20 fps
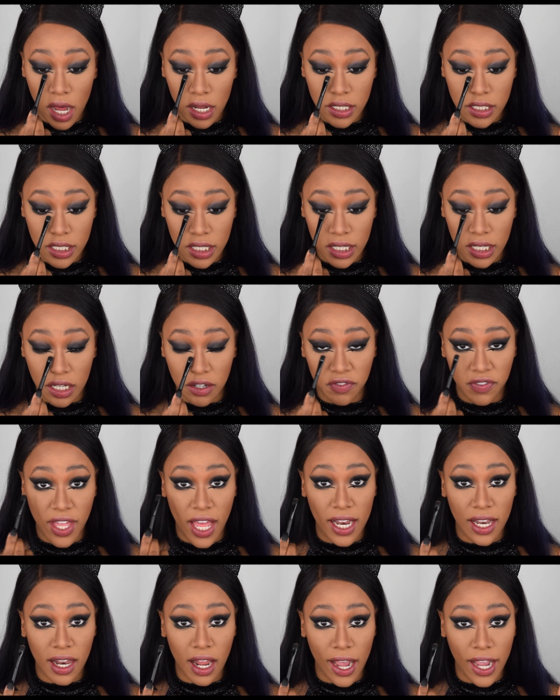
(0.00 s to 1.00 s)
underneath
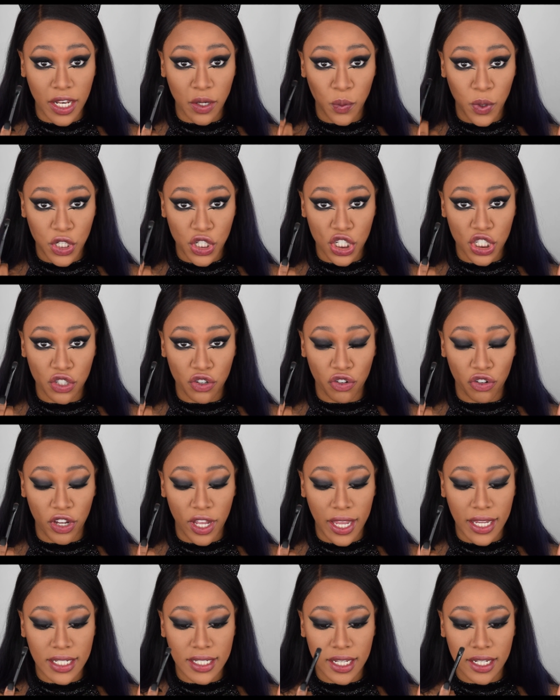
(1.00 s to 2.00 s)
that line line we just
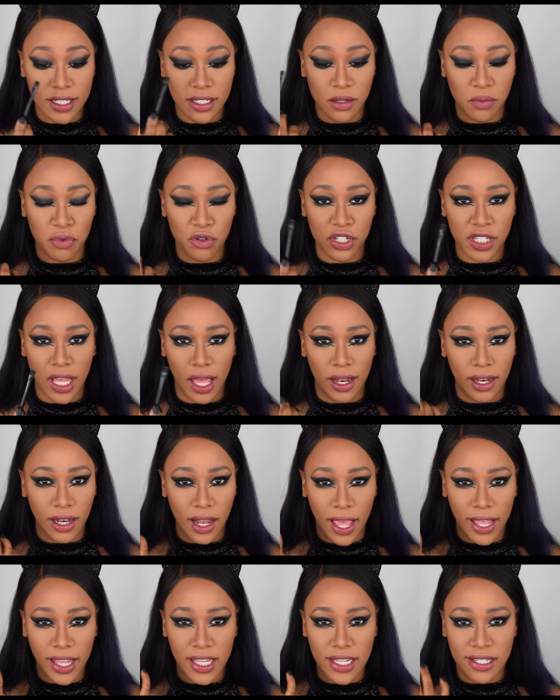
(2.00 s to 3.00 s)
created to pretend
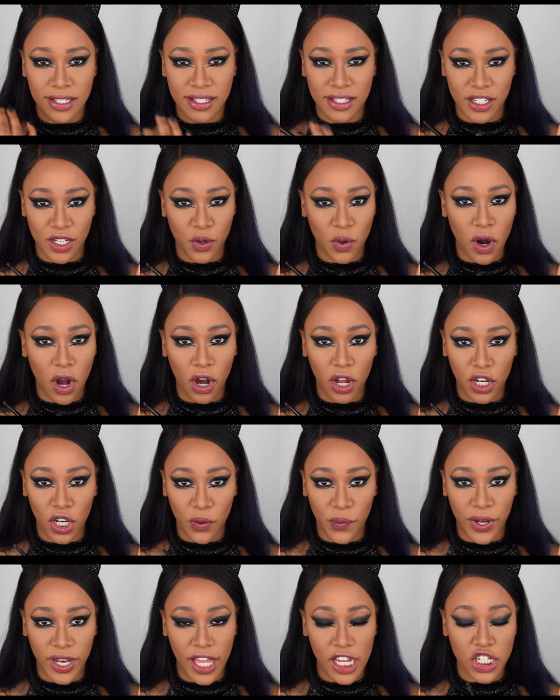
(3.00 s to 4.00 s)
like it's still our
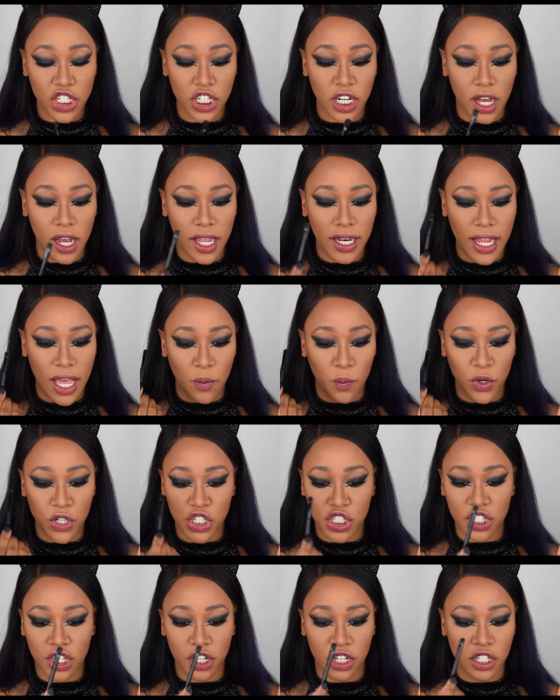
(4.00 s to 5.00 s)
lower lash line and we're
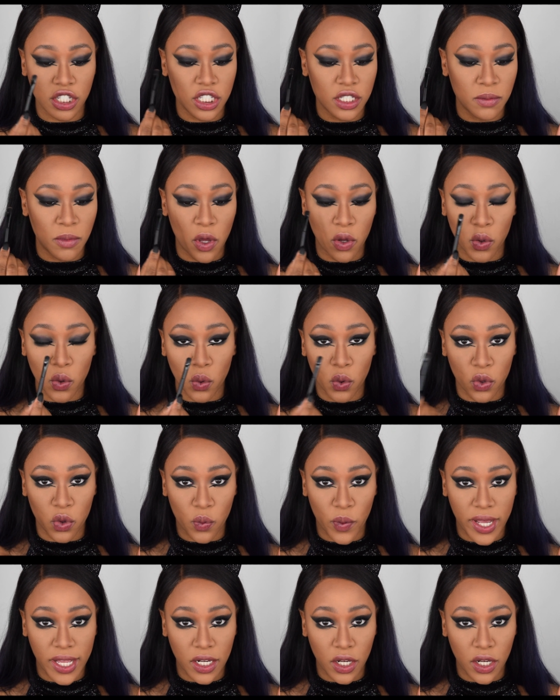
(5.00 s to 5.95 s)
just gonna smoke all the way